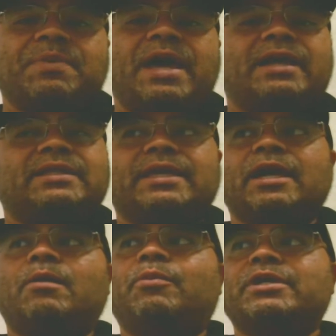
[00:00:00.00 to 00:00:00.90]
back, the
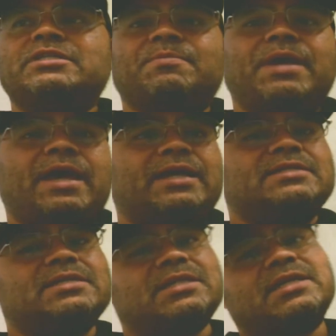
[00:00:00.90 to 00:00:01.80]
gal brings it back and
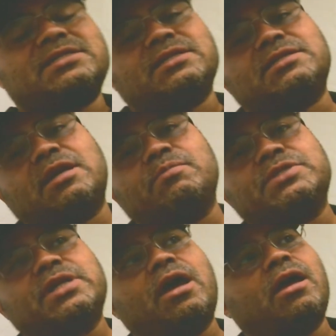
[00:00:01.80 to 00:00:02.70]
says, listen,
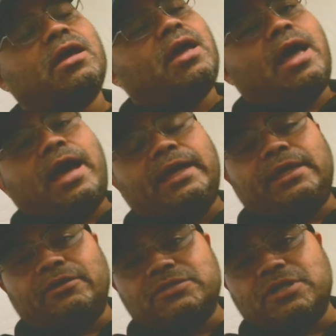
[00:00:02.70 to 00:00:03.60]
something's not, I
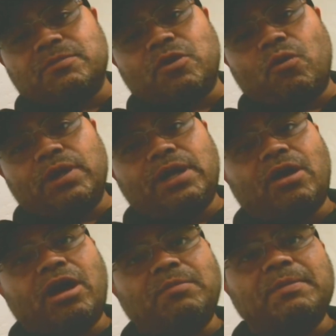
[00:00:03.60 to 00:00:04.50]
hear something going
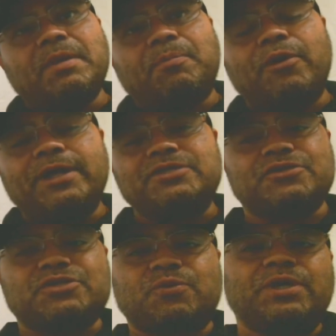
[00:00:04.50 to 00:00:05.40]
on. Maybe the brakes are
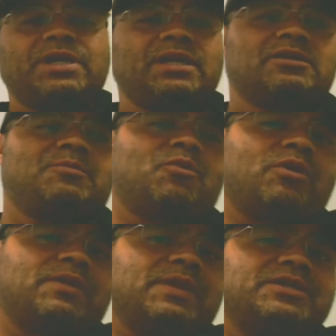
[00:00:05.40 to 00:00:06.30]
squeaking a little
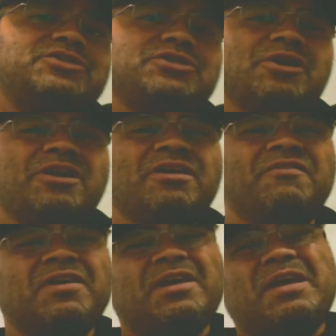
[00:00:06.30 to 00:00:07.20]
more than they should
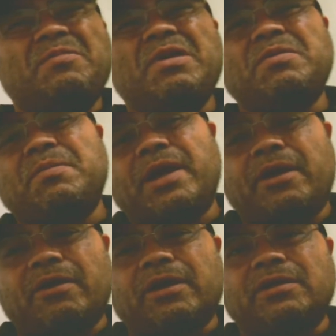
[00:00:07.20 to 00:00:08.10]
have. Maybe my
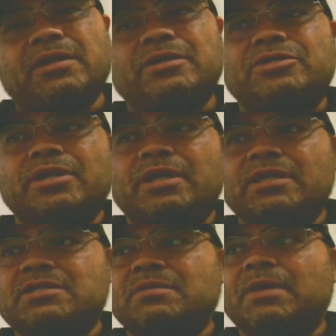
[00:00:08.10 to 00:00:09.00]
air conditioning
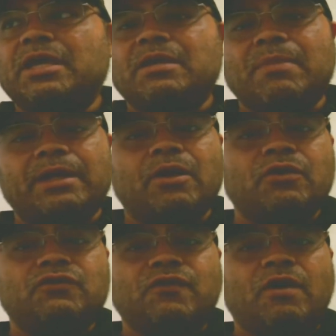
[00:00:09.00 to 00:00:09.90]
isn't making my
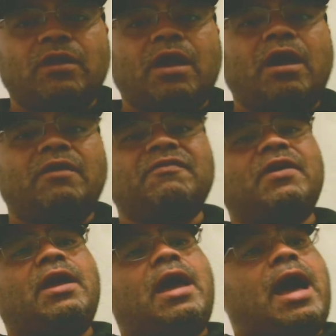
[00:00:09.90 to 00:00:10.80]
nose fall off.
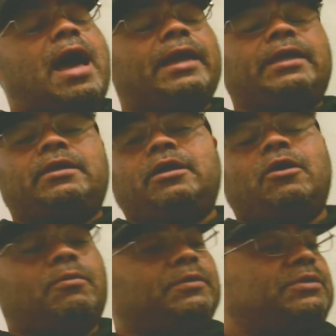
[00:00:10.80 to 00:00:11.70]

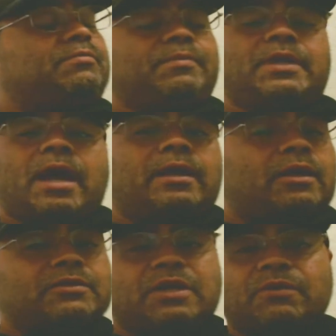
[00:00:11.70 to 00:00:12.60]
God
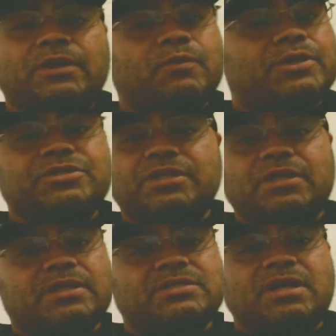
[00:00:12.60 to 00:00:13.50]
knows, I really wish that
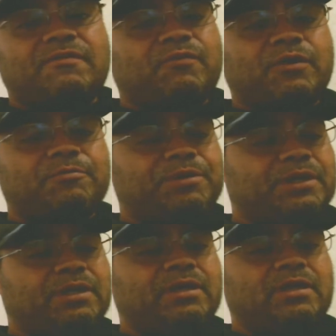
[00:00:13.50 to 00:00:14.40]
this stuff would
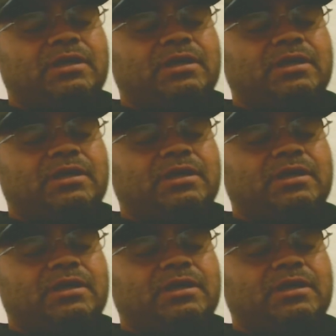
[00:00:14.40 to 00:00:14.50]
be,